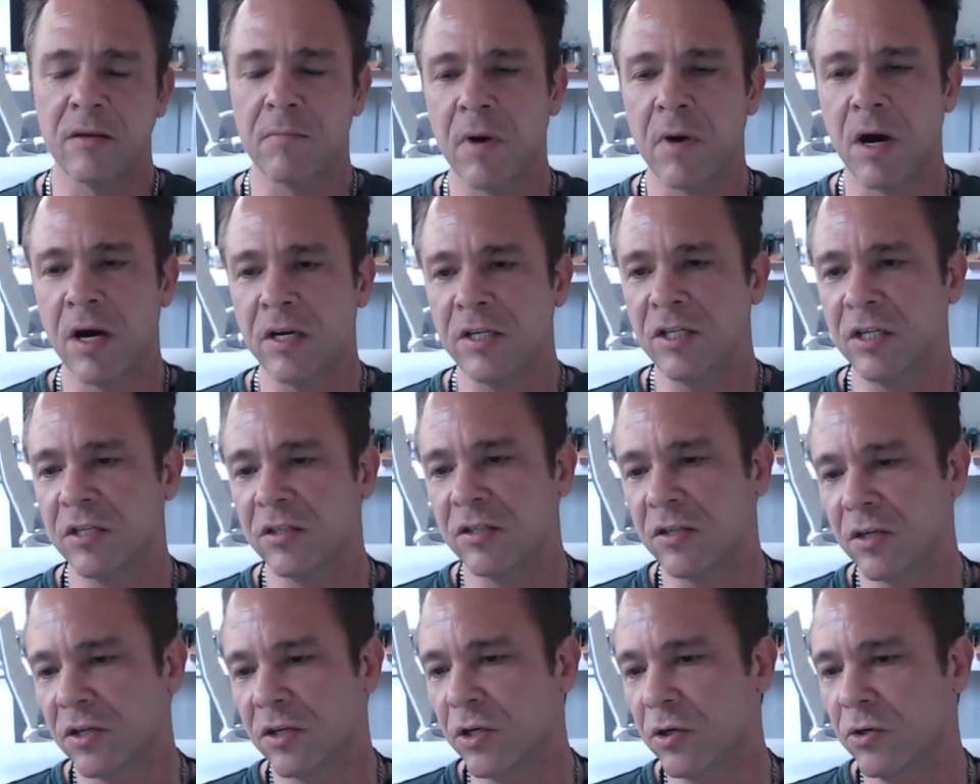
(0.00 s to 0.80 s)
The
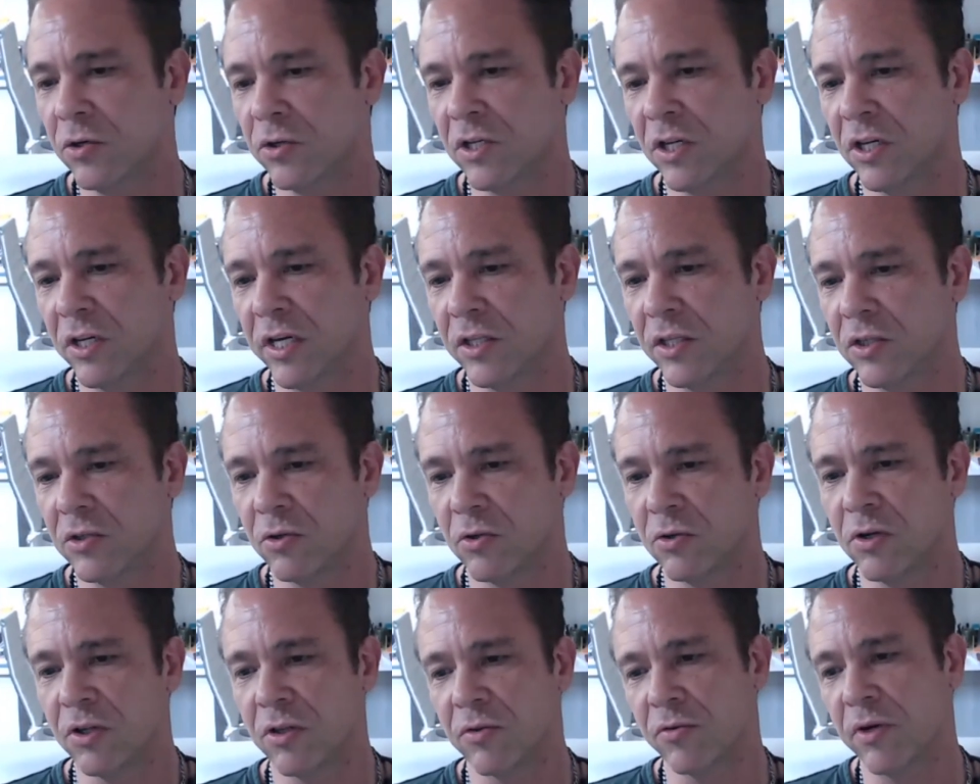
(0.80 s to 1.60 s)
margins are usually
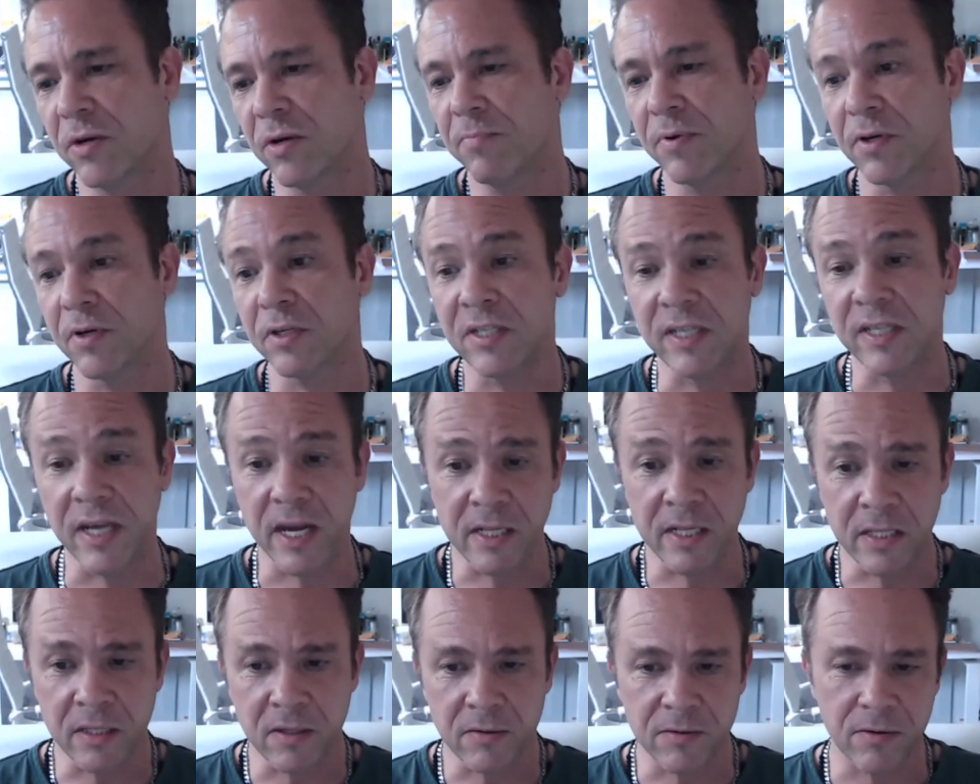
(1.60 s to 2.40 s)

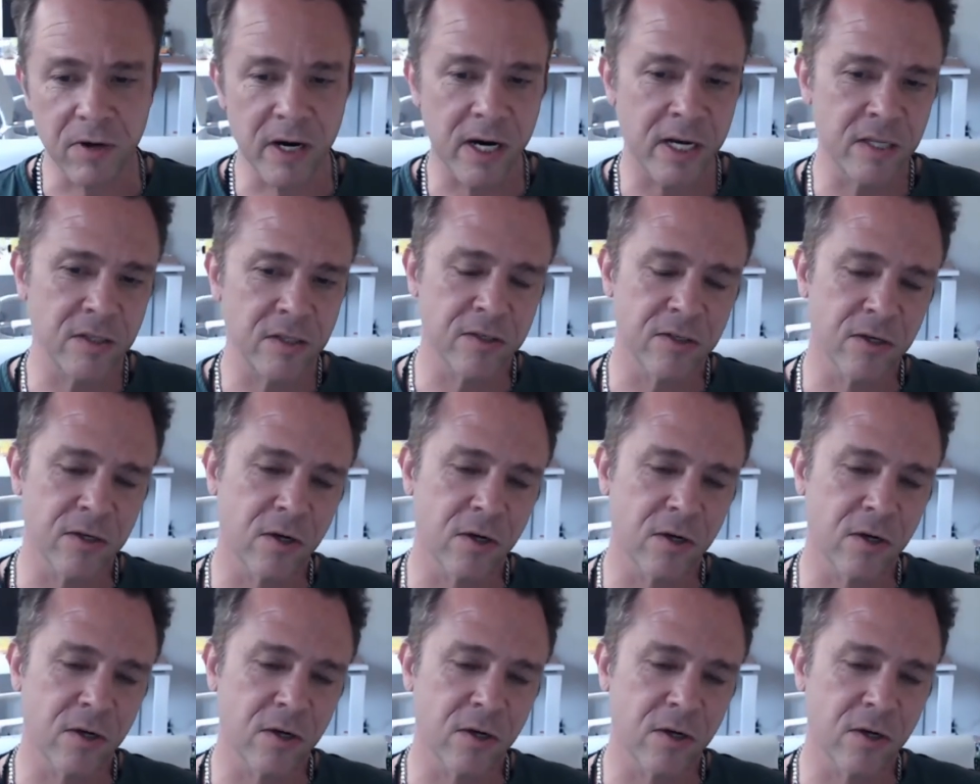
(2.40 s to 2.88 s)
2-3%, right?